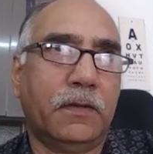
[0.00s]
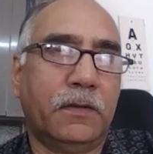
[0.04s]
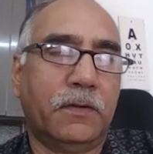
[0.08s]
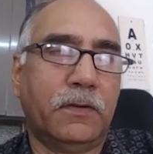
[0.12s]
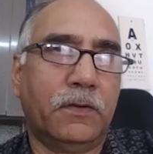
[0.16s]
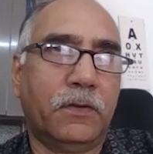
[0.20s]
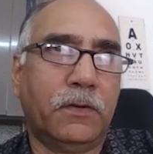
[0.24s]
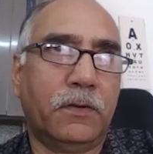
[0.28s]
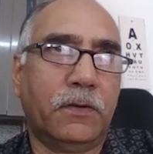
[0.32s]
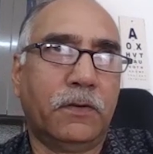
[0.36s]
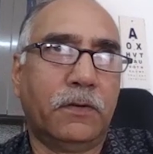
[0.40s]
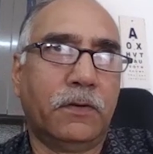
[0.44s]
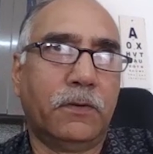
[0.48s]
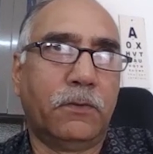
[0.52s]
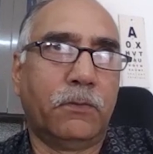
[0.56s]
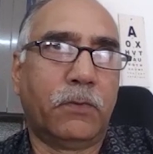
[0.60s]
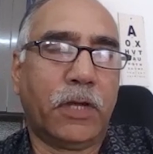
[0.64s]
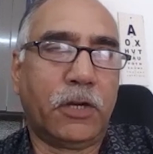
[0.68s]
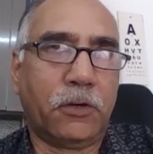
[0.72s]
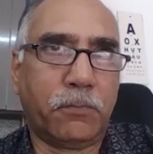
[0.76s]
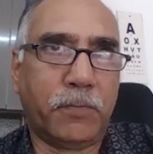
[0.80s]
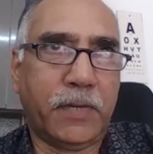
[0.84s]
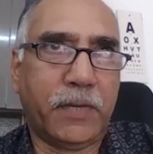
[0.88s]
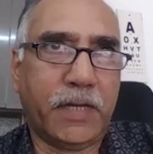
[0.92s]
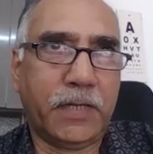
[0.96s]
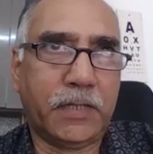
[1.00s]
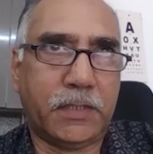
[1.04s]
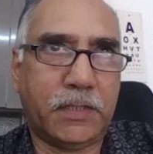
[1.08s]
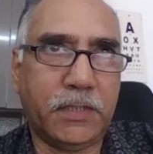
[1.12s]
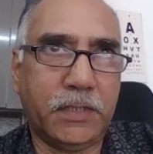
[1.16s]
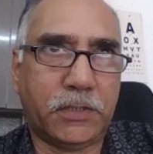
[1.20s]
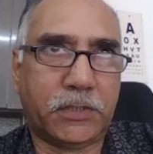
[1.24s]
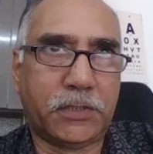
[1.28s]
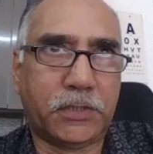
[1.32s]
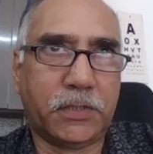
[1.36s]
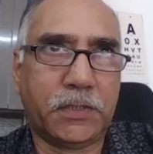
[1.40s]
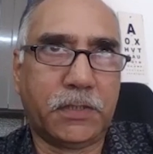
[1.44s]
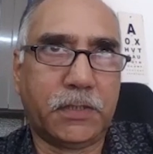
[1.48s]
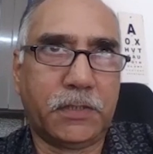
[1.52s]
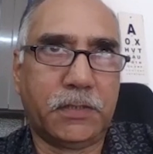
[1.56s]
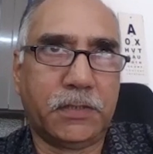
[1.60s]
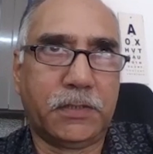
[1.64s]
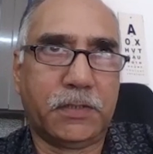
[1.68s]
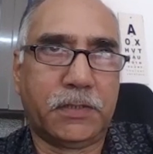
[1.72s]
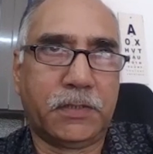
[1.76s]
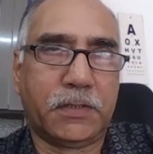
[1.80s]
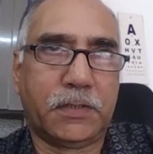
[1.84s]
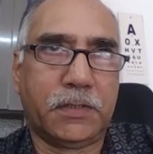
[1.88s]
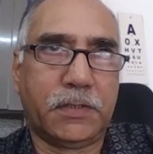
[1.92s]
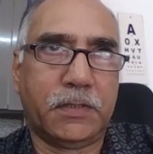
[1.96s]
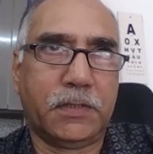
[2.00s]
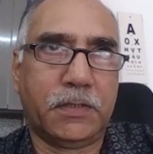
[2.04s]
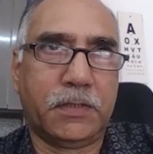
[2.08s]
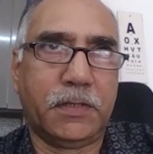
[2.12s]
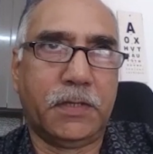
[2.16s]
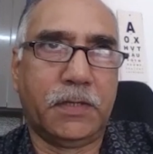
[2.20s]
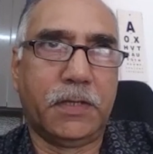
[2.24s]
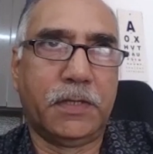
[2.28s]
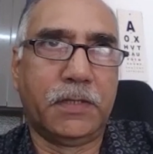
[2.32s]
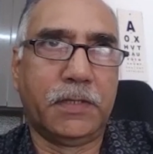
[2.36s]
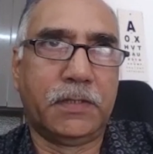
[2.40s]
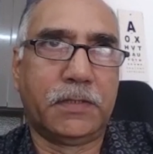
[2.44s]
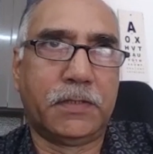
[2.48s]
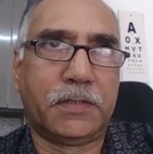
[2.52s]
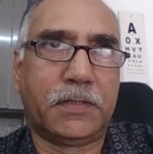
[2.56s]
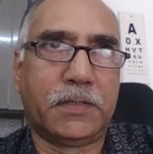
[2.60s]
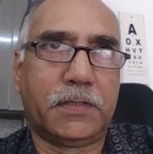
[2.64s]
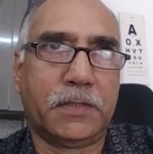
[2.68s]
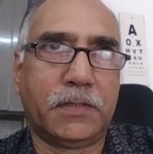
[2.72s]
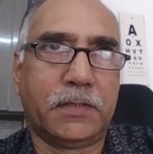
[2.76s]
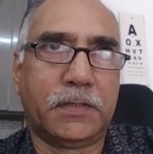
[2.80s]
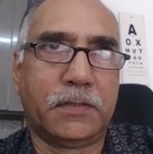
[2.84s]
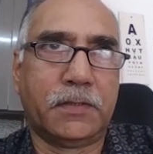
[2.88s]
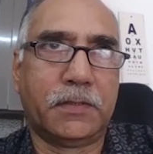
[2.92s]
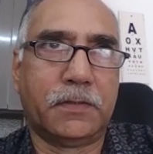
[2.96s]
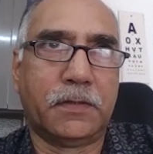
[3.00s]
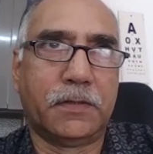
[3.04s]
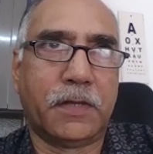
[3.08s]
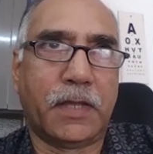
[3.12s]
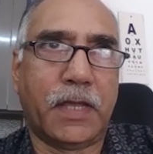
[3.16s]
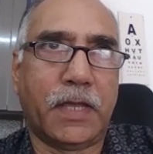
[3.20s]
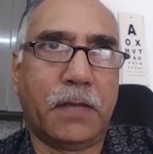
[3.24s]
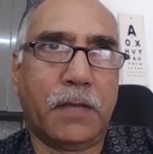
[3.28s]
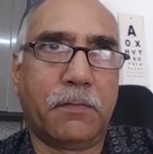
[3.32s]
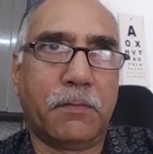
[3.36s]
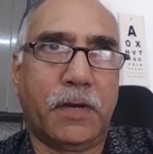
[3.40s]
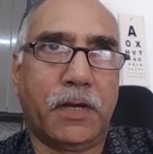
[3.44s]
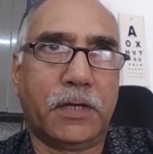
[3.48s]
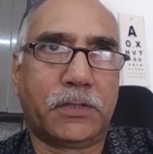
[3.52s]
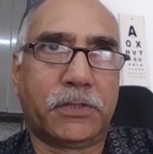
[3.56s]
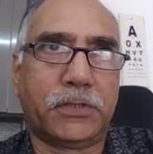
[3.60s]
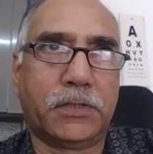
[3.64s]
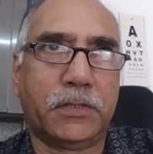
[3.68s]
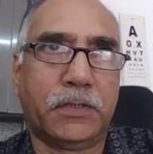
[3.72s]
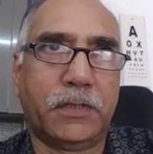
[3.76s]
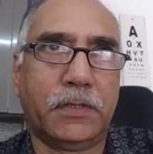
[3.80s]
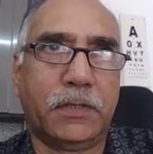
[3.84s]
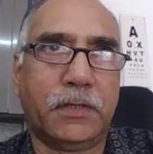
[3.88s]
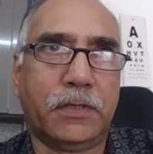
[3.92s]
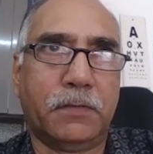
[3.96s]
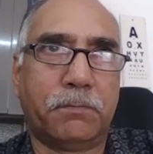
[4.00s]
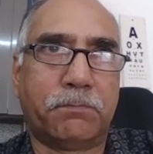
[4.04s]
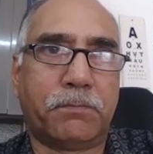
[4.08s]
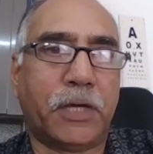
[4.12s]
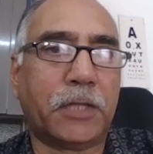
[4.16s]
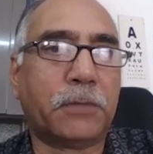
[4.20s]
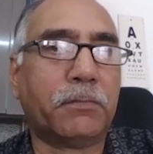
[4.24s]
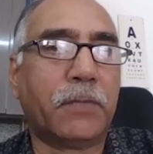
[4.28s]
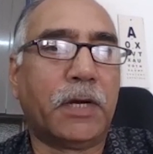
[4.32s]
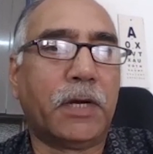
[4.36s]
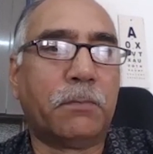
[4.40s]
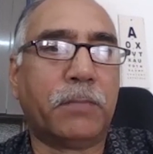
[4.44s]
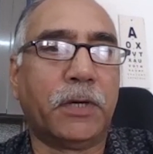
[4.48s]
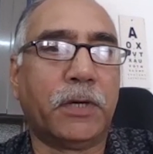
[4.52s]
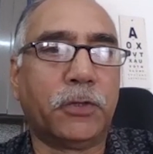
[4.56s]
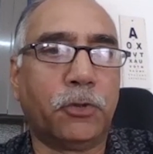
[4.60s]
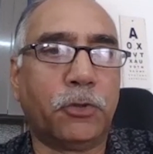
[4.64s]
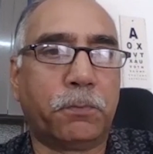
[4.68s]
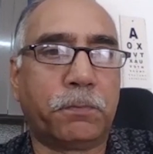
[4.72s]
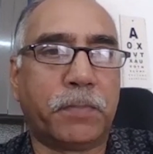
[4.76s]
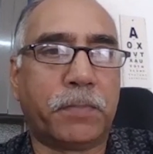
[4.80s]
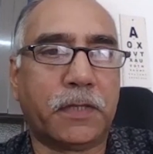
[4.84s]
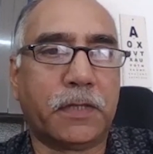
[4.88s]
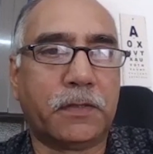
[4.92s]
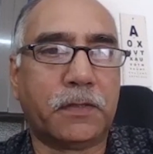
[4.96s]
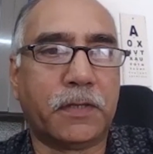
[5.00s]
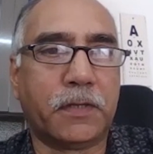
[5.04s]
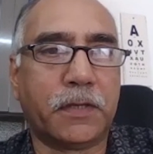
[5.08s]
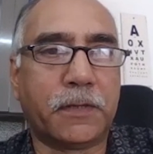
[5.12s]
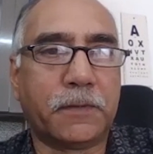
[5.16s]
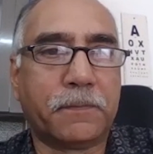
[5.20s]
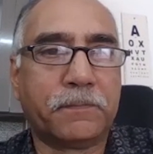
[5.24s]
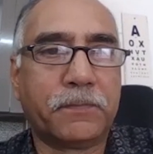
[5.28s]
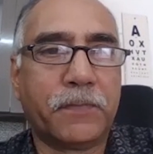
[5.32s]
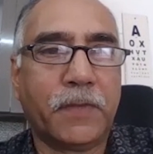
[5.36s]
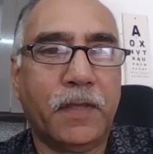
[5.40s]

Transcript: One of my teachers is Air Marshal Padma Bandopadhyay.